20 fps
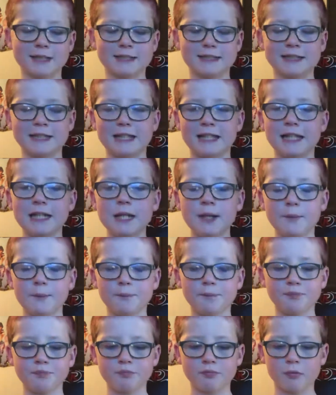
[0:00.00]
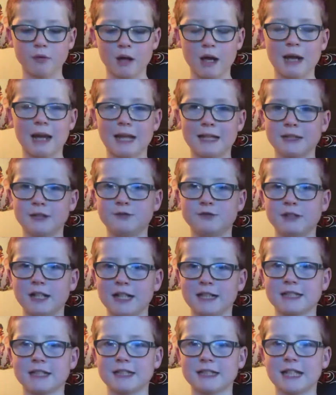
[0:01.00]
C, unless you've
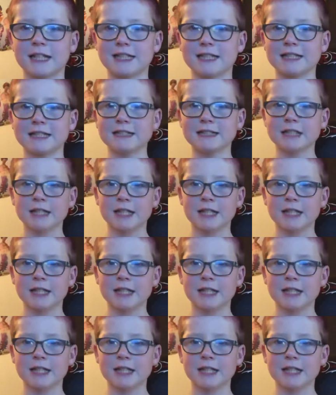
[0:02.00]
changed the settings,